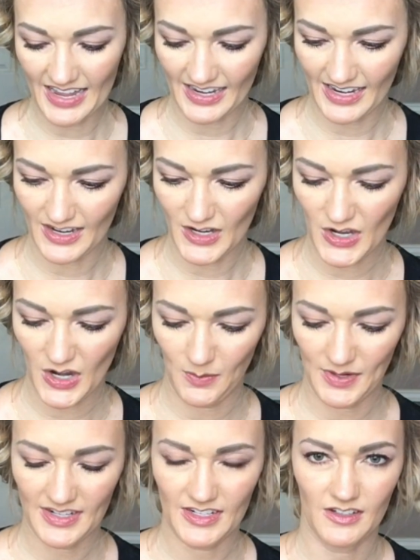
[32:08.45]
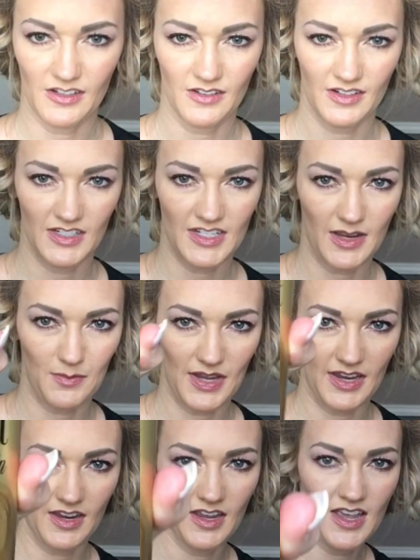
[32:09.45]
Again, no big deal. I'm going to take
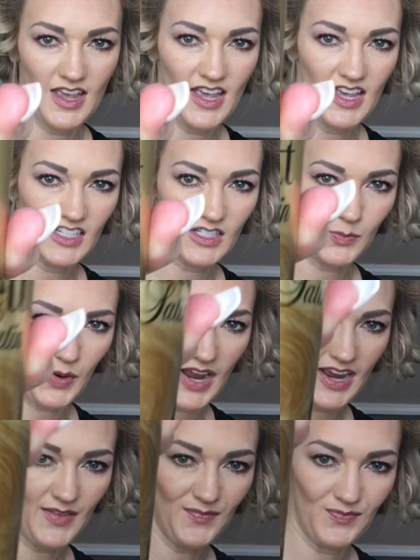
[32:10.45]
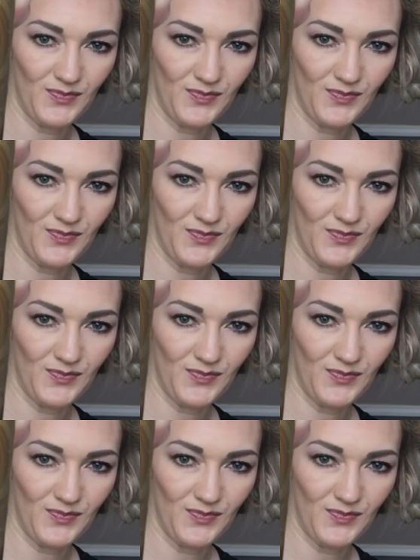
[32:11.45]
my spray